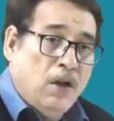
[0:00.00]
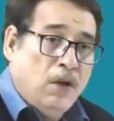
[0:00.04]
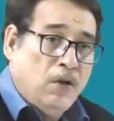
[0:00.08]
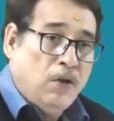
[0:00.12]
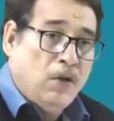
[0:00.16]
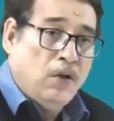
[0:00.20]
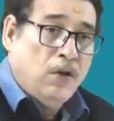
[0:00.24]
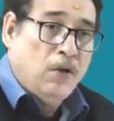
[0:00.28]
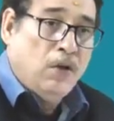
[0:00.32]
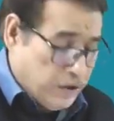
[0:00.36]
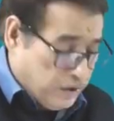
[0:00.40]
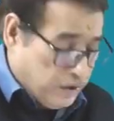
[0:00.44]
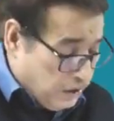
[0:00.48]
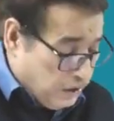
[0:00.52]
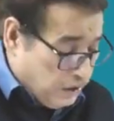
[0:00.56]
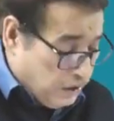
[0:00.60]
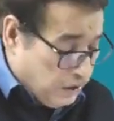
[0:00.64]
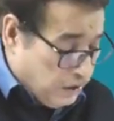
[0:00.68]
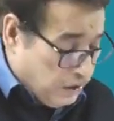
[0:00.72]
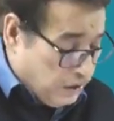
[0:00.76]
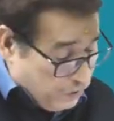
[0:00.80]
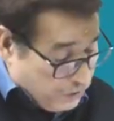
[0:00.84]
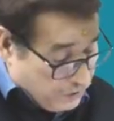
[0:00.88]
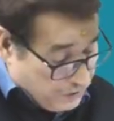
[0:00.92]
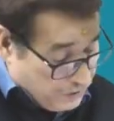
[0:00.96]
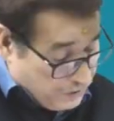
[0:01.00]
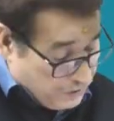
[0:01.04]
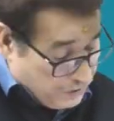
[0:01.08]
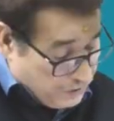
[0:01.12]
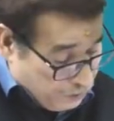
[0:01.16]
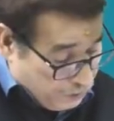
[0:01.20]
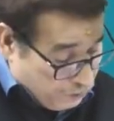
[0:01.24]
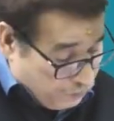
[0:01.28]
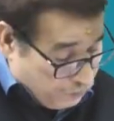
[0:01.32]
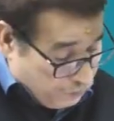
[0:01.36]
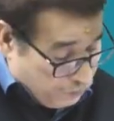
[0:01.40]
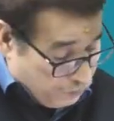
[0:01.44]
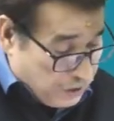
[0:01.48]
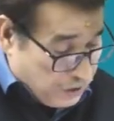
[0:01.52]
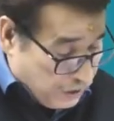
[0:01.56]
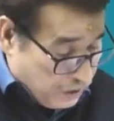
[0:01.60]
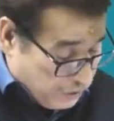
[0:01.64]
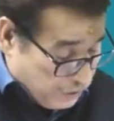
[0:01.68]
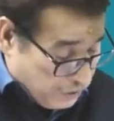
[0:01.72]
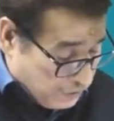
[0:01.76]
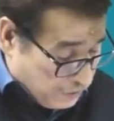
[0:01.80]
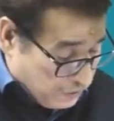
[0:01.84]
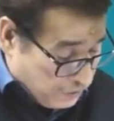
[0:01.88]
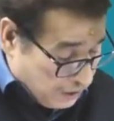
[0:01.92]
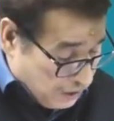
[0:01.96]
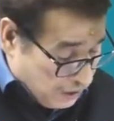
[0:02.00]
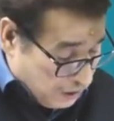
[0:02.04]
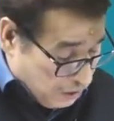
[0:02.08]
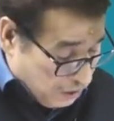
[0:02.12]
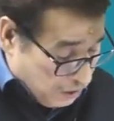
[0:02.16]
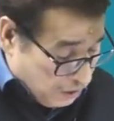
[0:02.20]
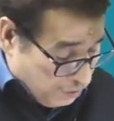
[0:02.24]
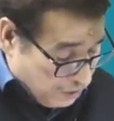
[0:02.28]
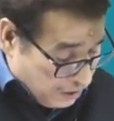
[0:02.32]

towards the debit side of the debtors account.